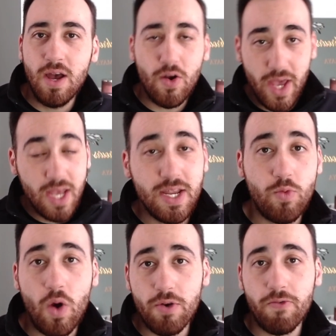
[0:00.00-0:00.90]
Okay, he
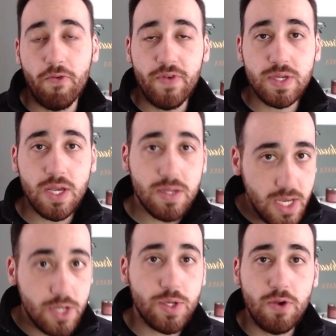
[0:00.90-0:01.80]
wonderful physics.
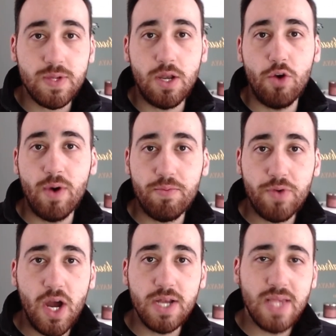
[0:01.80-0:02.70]
He deserves the Nobel
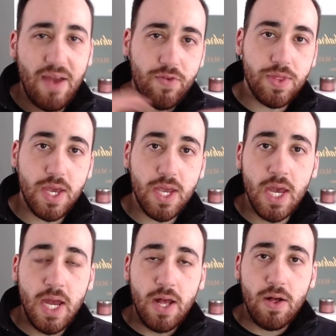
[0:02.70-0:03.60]
Prize. Everything
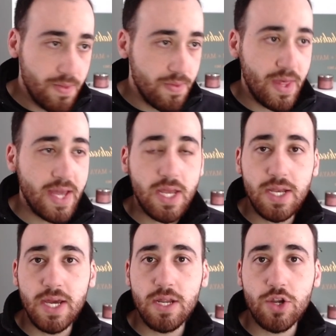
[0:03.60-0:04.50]
that he
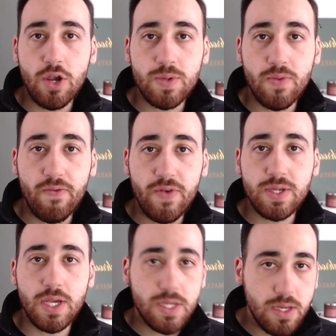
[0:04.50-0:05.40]
did in terms of the
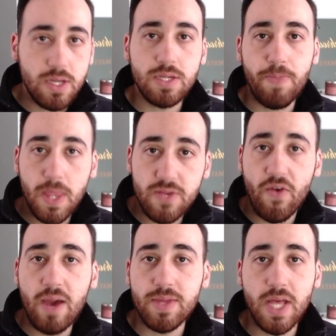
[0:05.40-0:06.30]
physics, his
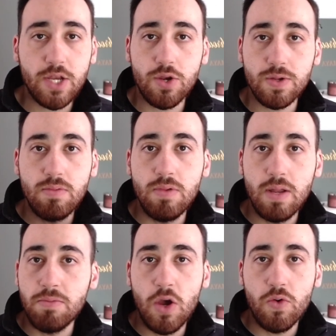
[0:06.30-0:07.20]
Feynman lectures,
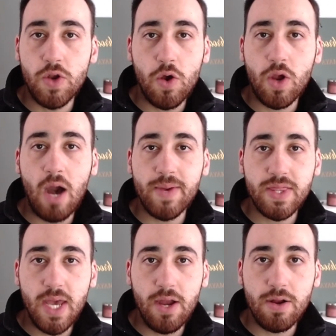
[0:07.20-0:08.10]
no
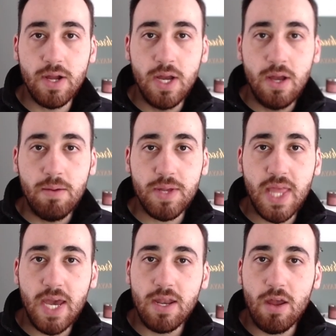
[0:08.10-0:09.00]
comment there. But
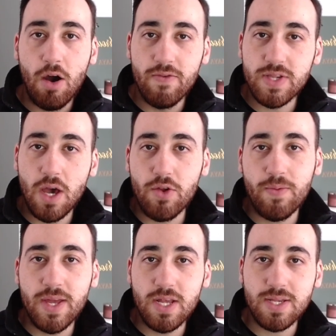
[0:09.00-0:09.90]
then all of his other
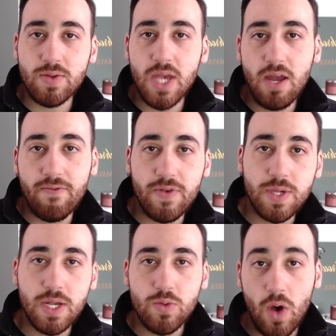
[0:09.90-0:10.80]
opinions outside of
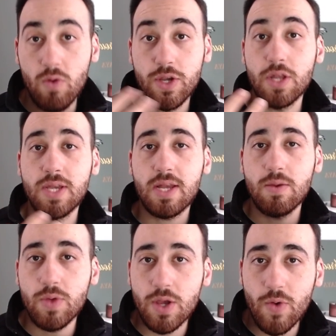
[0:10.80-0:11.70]
physics, well, we should take
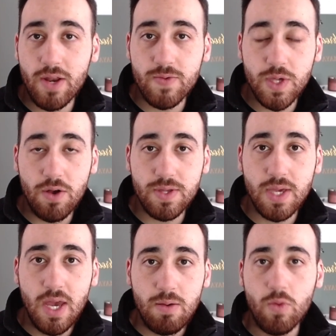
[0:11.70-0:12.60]
them with a grain of salt.
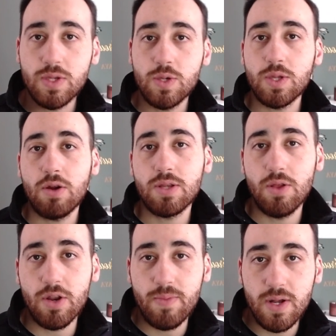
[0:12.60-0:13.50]
And once you start to
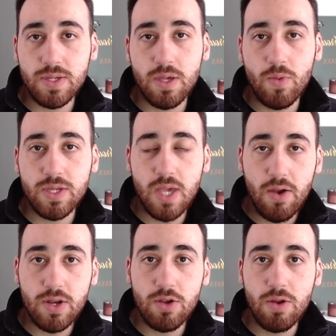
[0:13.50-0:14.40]
learn about someone's
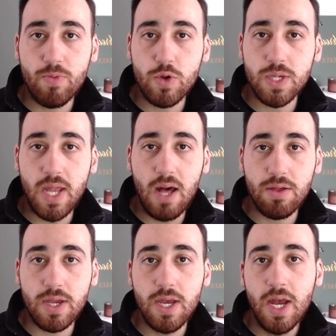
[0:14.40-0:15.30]
character and
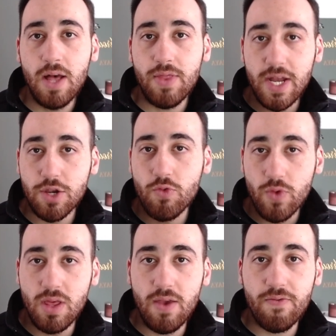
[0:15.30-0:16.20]
personality, that should
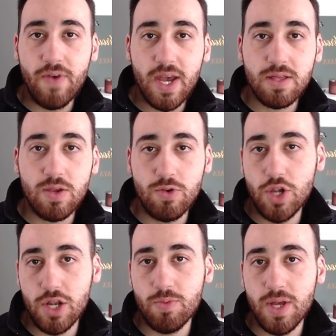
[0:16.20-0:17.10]
really affect your
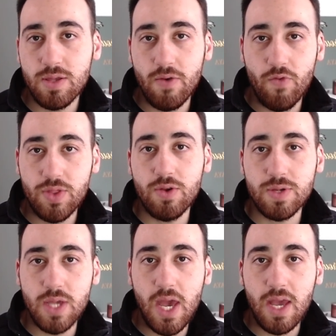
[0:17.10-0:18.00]
judgment of what they're
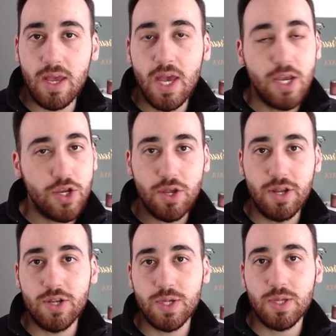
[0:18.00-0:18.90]
saying. You
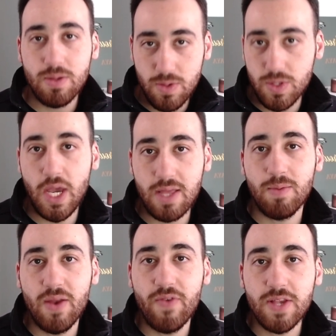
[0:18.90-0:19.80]
shouldn't just take
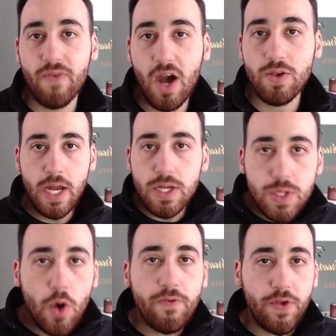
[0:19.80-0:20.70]
them at face value.
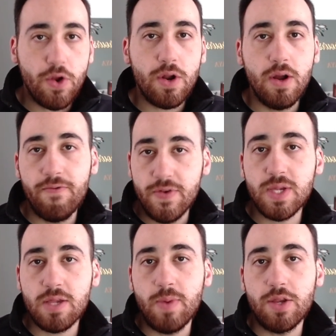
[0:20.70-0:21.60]
So if you're a
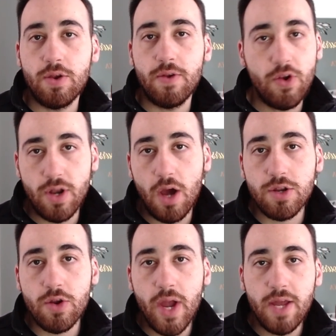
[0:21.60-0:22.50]
physics major, if you're an
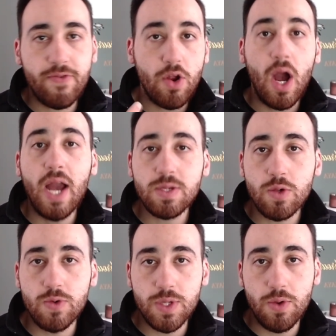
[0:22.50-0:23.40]
undergrad, if you're a high
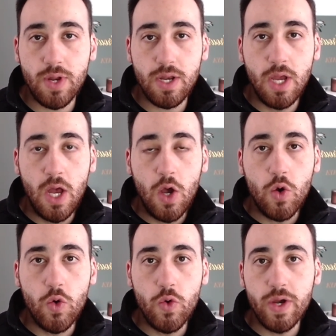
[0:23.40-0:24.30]
school student
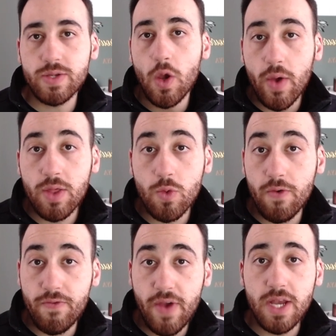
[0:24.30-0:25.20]
who is going through a
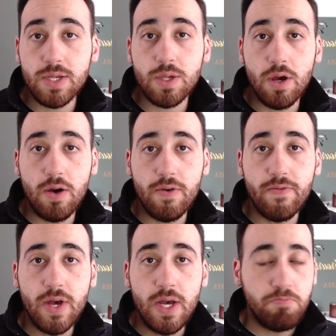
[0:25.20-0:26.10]
phase
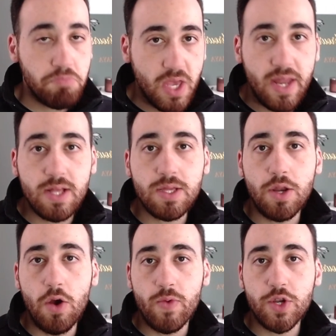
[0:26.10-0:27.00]
of getting to
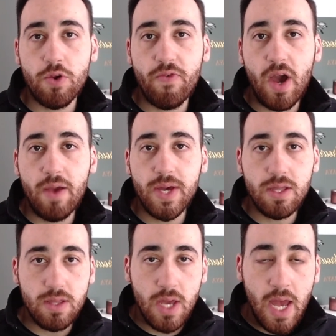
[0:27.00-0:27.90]
know Richard
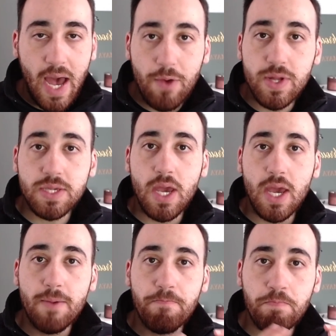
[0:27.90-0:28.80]
Feynman, I would
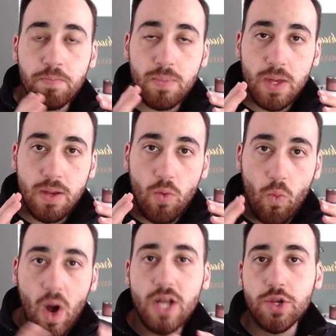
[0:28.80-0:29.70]
say
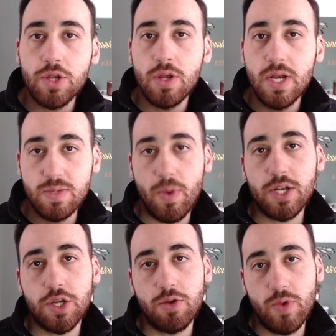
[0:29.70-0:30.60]
watch as
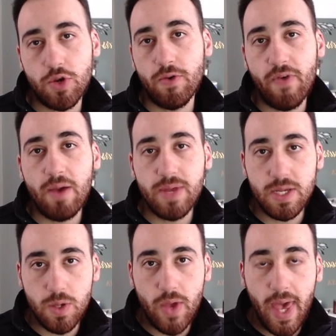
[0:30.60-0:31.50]
much Richard Feynman
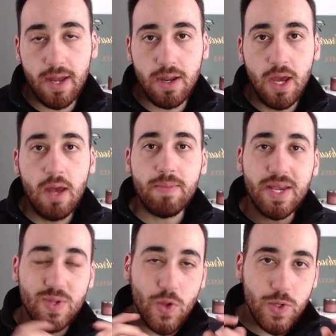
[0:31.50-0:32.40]
as you can,
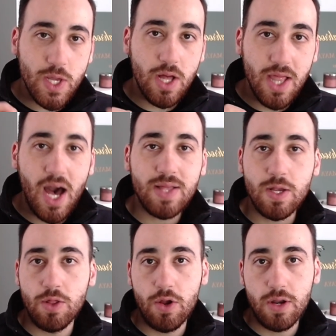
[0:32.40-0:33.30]
because there's a lot
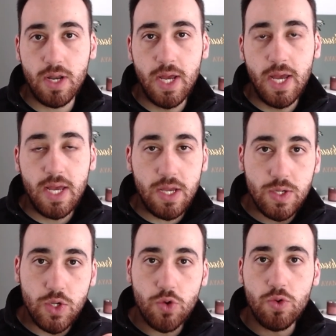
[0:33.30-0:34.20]
to learn. He's
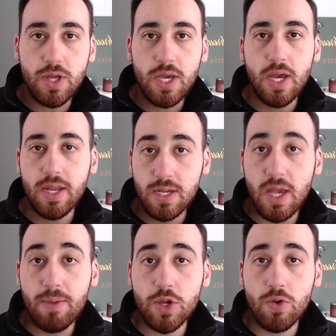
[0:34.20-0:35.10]
truly an
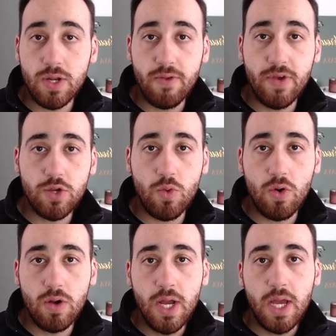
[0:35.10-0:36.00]
exceptional
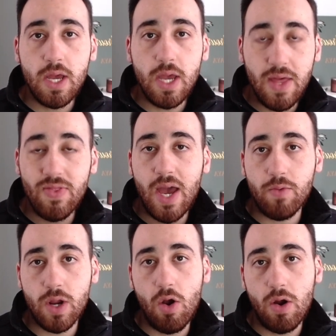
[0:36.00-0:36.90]
individual in that
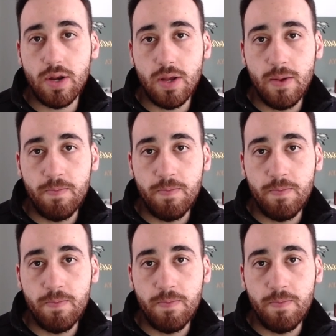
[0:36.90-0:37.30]
regard.